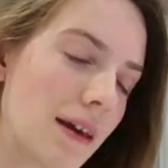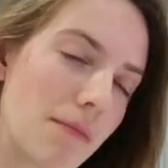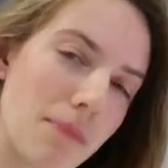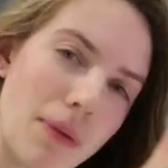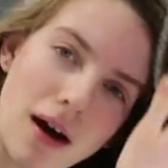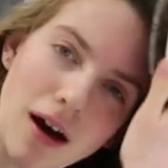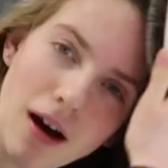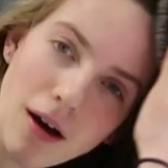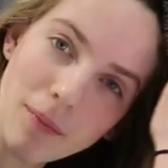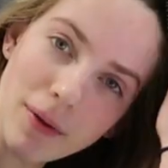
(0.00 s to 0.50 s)
the
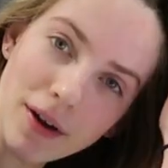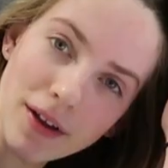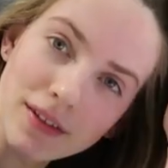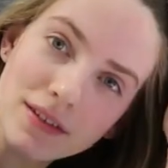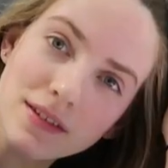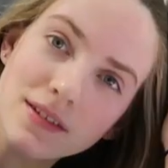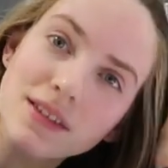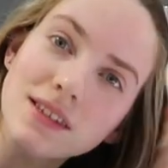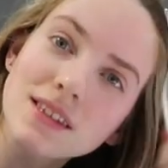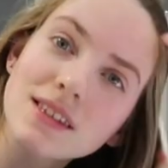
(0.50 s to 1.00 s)

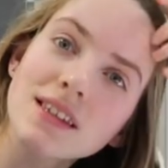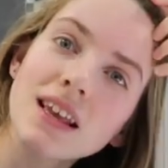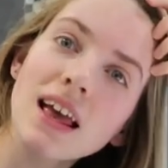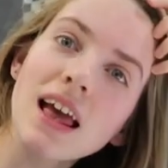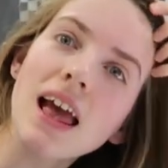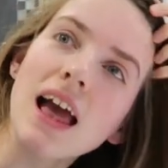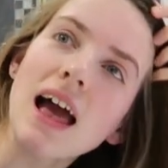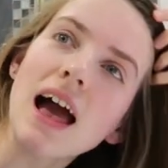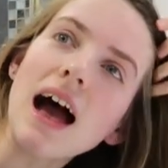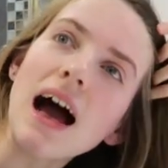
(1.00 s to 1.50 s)
apartments
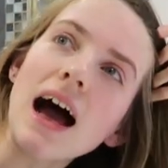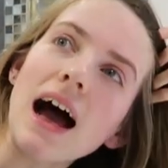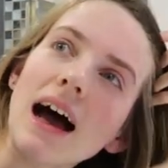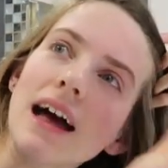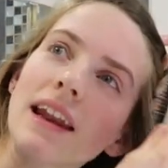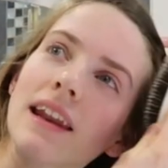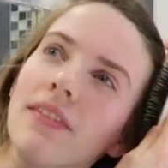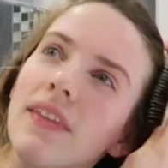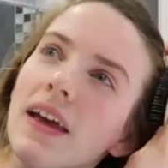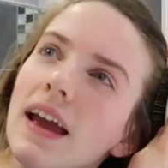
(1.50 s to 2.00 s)

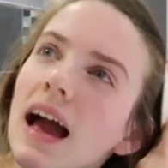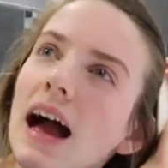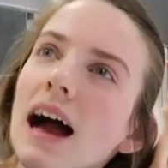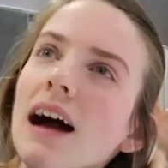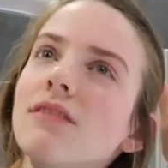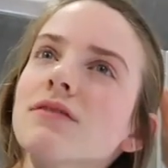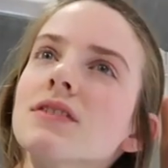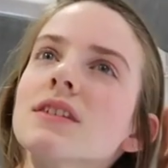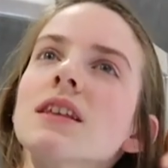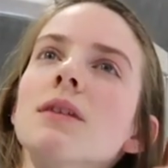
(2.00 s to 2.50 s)
and um, they
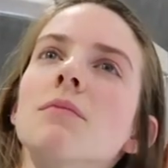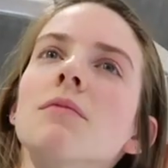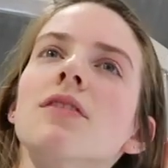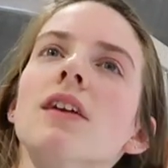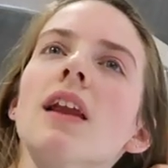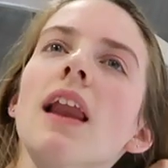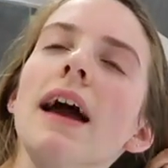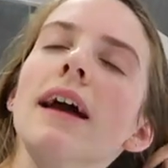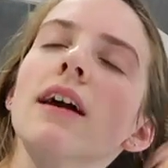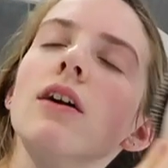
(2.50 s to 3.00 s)
have some of
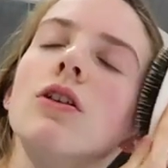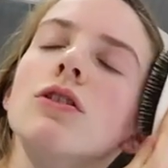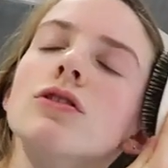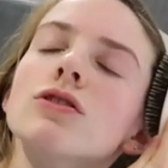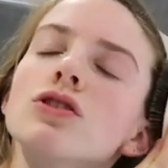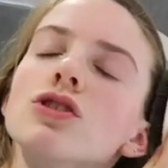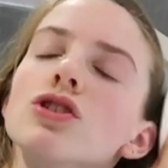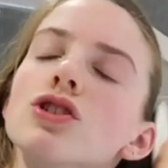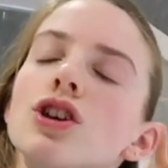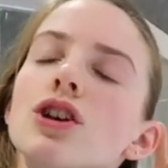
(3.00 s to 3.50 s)
the like
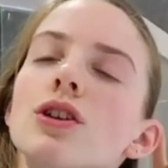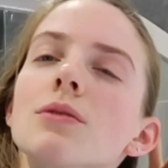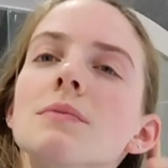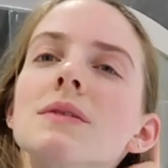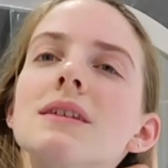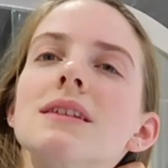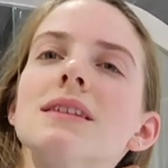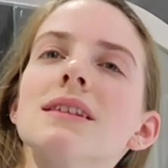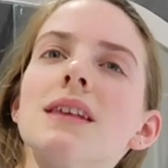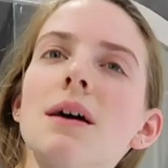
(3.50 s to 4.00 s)

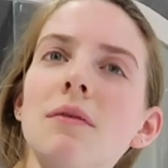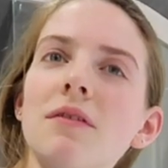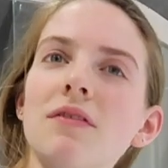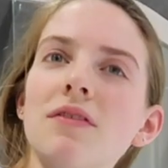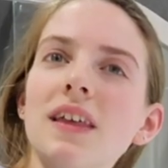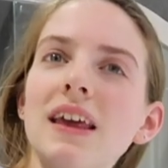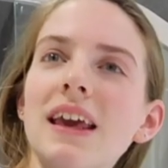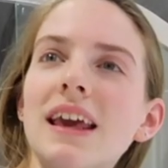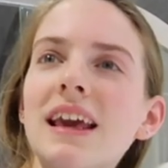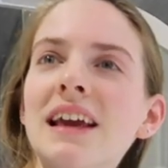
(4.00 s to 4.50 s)
costumes and some
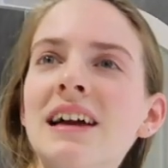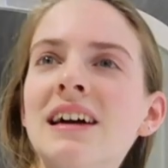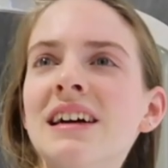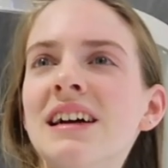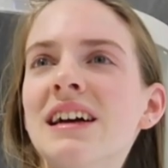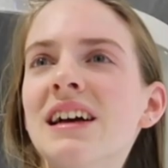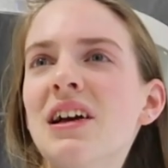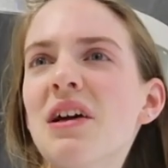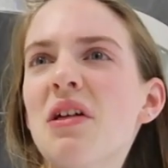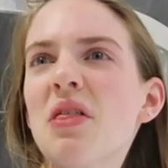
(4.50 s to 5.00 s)
of the
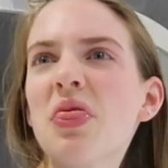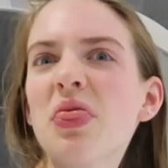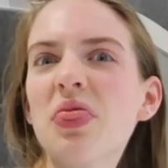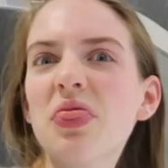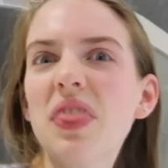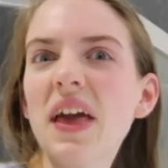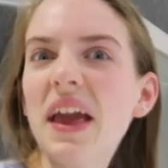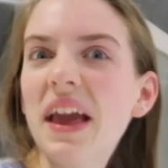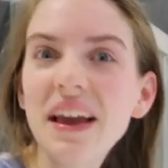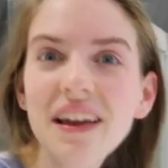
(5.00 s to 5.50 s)

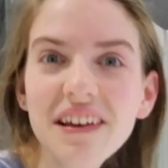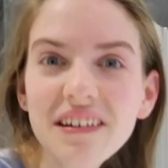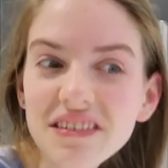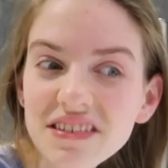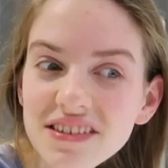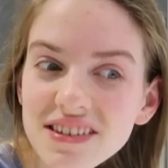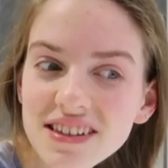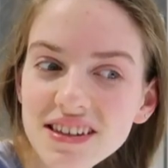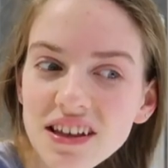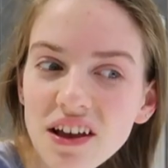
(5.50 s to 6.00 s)

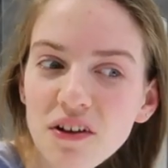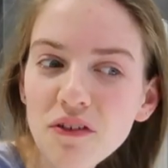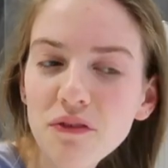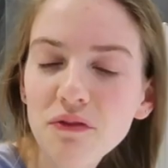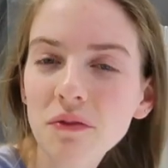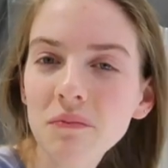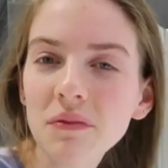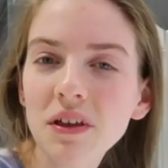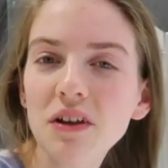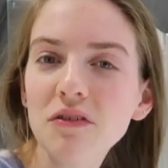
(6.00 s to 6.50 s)
things
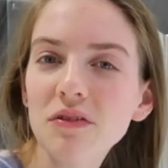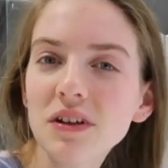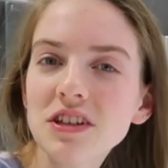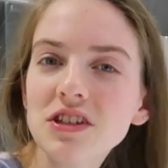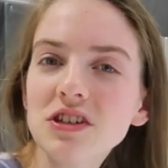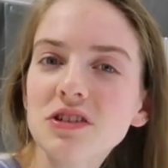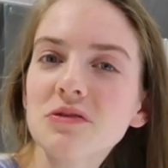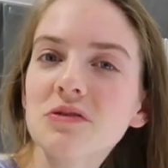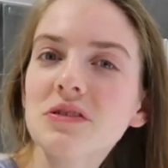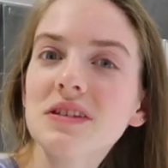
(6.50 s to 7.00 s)
from the
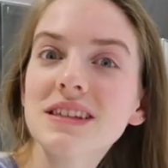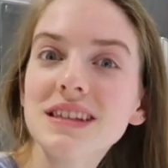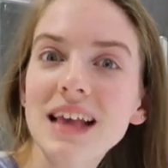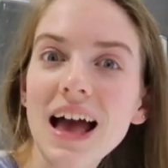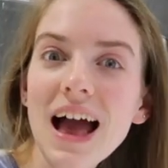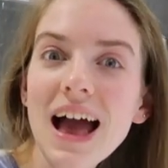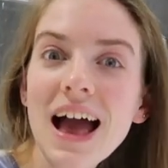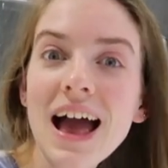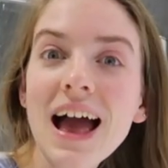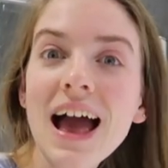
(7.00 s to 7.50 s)
original
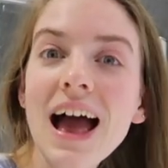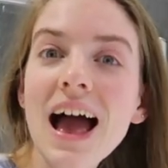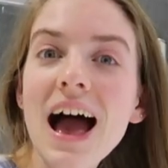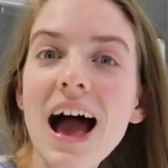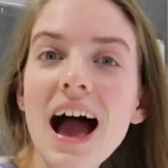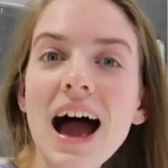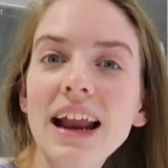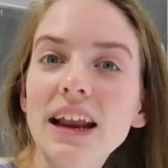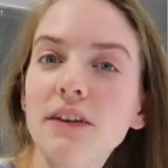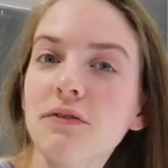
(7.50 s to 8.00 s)
set
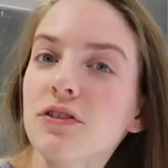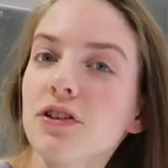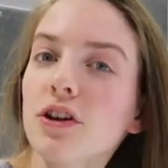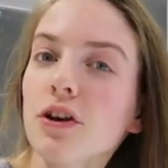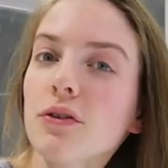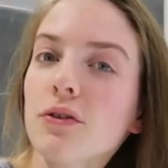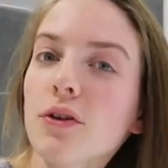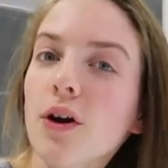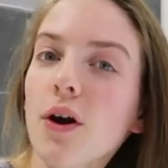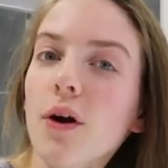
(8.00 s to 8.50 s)
and if you
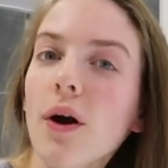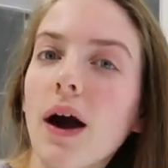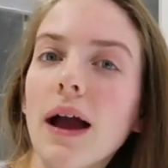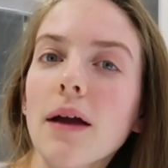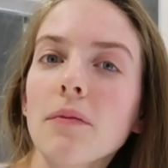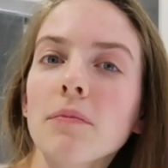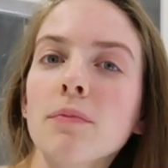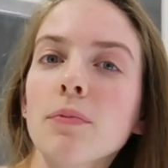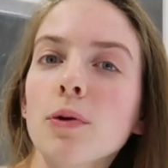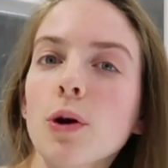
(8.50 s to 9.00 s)
don't know
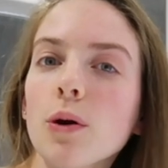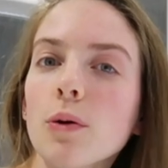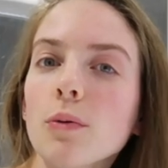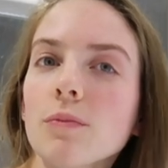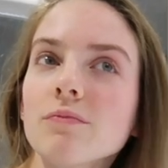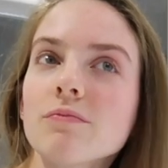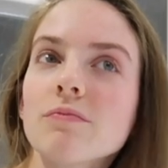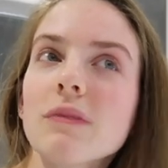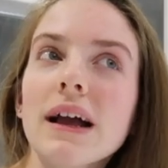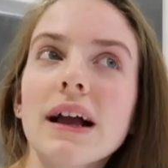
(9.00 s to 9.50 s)
I'm
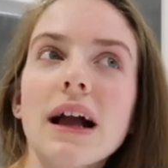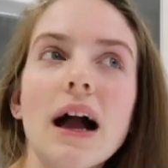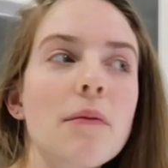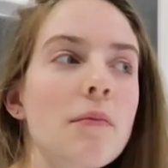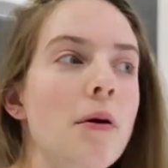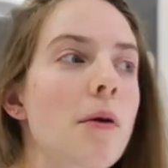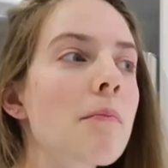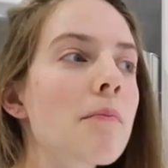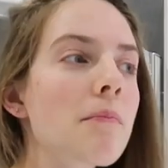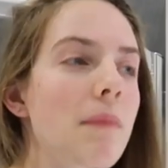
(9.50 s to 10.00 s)
like
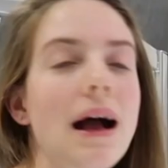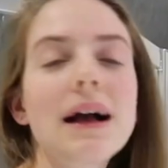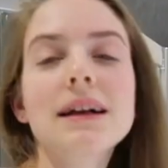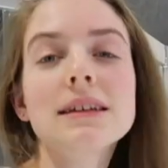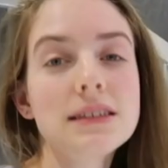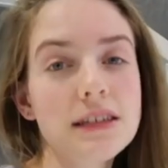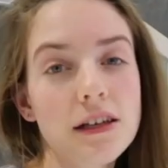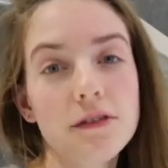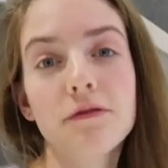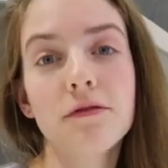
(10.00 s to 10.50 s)
I'm a
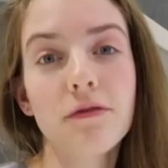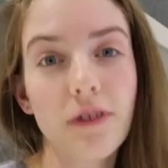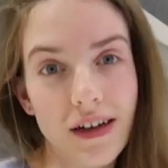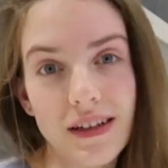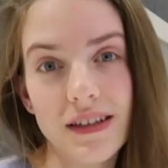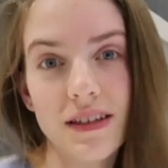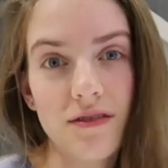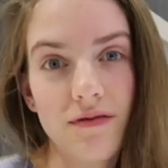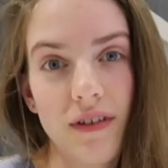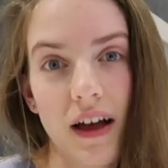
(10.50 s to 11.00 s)
massive
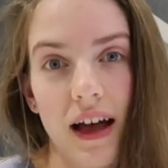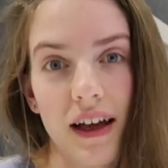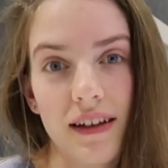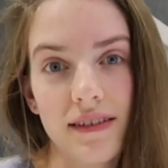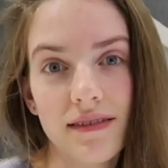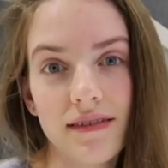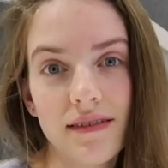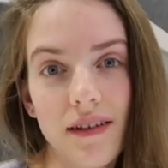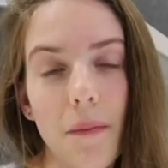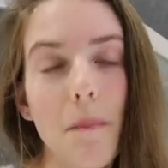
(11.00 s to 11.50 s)
Friends
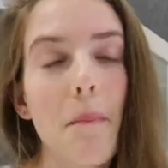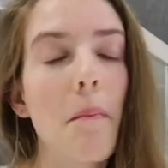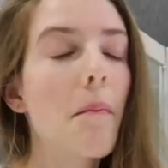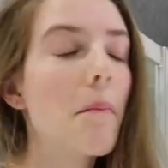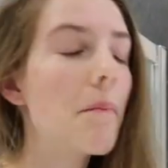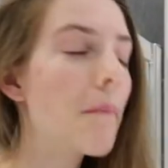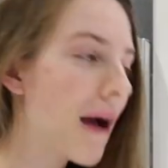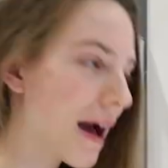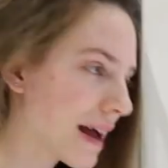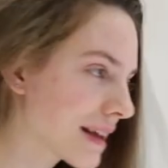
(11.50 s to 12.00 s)
fan
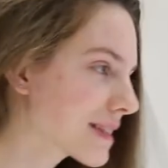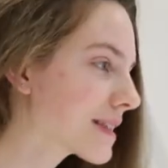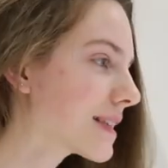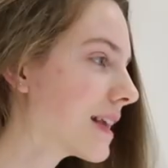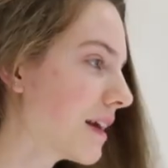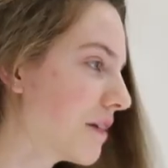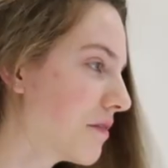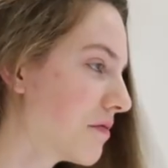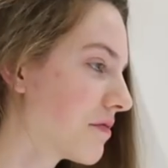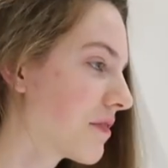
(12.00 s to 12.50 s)

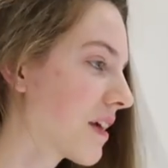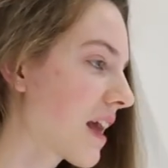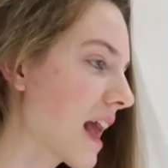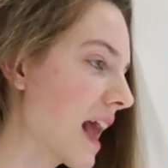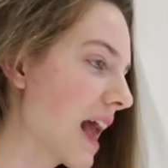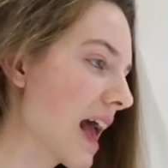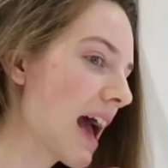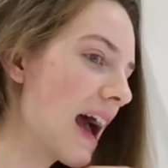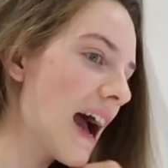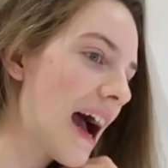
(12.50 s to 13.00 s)
massive
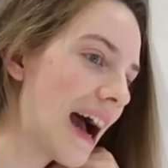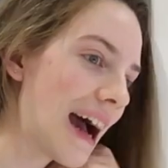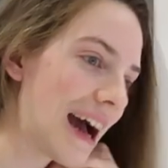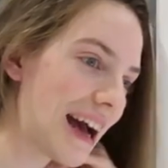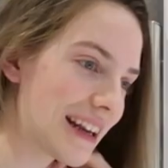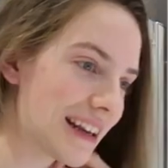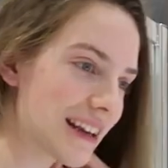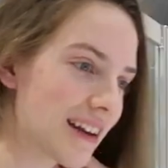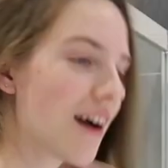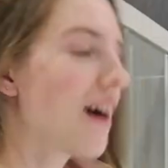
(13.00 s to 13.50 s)

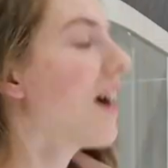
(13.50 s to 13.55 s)
and